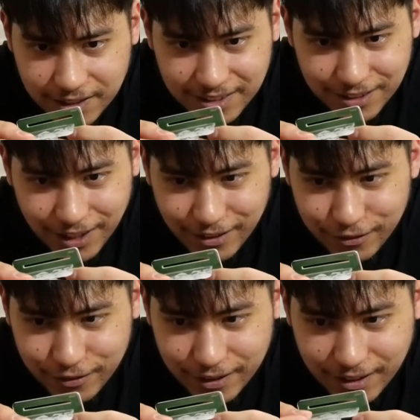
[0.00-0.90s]
They're not
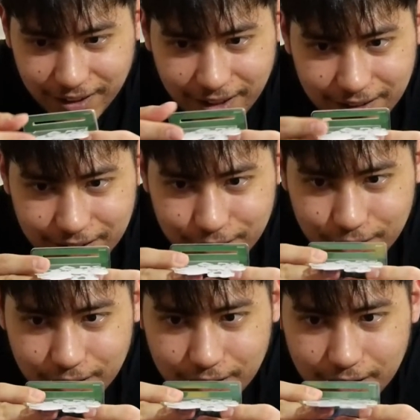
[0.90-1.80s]
fitting. I don't
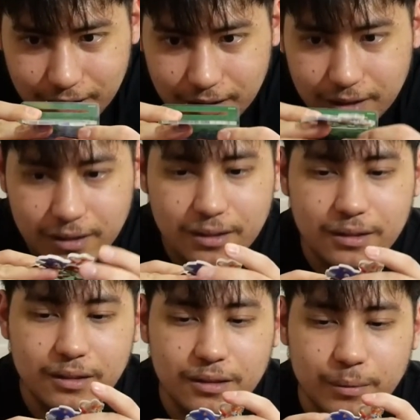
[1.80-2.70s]
even...
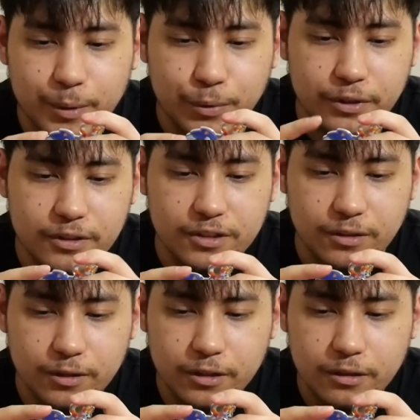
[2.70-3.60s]
Am I putting this
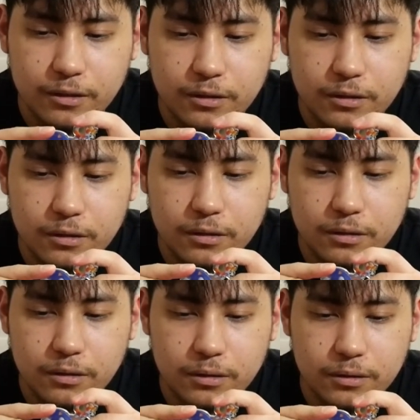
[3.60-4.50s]
in right?
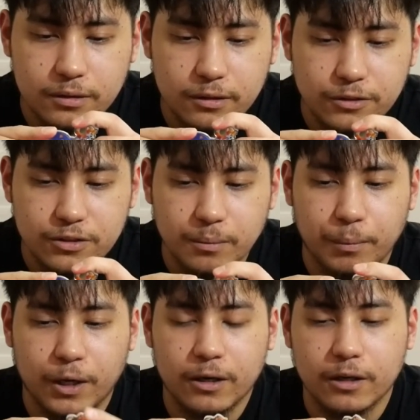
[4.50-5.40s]
Literally just a
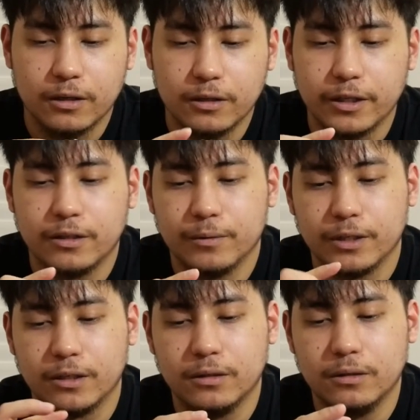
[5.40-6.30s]
bar. Okay, there we
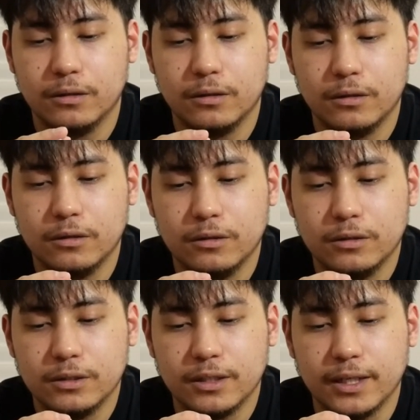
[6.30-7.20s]
go.
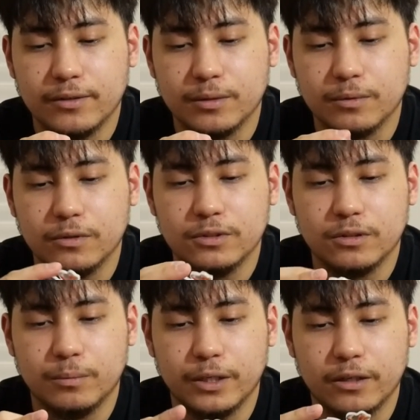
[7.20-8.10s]
Kind of have to use a
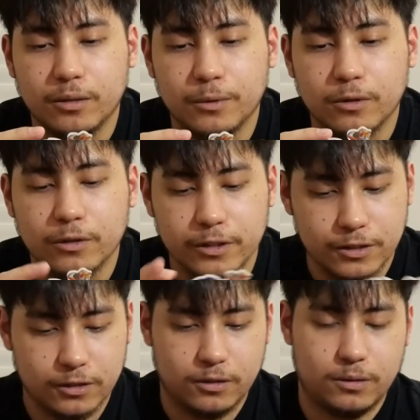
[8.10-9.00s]
little bit of elbow grease.